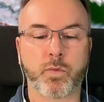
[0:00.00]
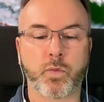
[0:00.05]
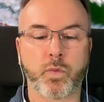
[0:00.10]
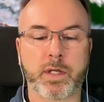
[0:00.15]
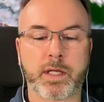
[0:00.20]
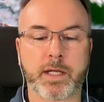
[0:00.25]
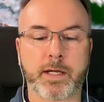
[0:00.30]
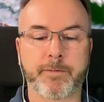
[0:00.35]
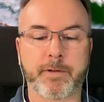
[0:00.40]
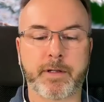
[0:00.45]

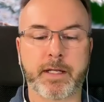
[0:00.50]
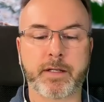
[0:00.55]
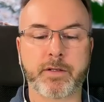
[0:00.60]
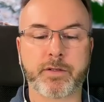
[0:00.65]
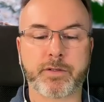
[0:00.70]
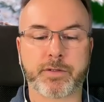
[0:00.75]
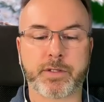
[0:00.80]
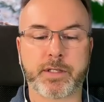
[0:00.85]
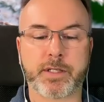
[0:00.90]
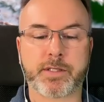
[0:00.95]
we have
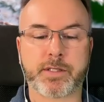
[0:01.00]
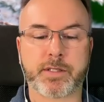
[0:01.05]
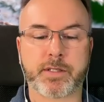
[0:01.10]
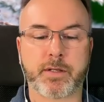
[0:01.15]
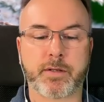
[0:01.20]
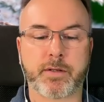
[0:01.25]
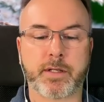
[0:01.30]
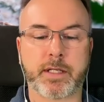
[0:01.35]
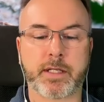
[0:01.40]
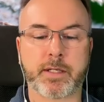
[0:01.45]
increased
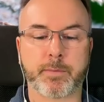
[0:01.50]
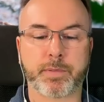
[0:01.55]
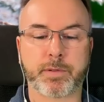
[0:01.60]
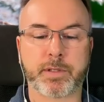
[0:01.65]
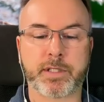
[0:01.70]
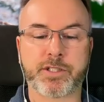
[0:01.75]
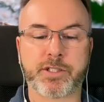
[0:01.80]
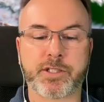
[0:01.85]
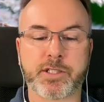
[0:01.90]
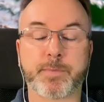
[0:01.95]
the
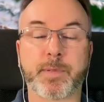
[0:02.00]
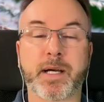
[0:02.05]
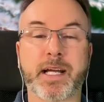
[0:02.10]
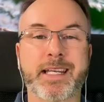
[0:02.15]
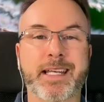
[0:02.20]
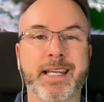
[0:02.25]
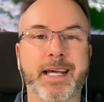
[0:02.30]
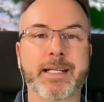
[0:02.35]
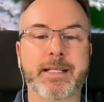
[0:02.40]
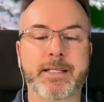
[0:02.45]
completions by
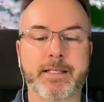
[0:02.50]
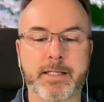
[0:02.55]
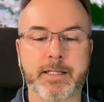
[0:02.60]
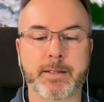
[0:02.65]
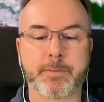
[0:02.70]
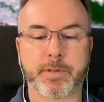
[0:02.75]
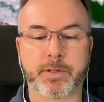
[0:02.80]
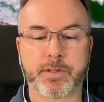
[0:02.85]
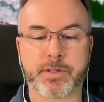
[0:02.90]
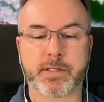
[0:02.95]

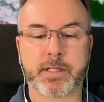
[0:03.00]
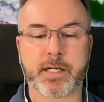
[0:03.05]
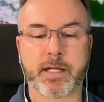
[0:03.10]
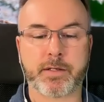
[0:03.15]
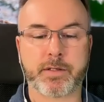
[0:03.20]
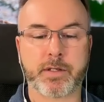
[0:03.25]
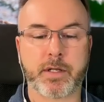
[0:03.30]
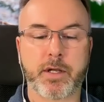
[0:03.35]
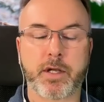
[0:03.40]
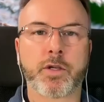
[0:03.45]
19%.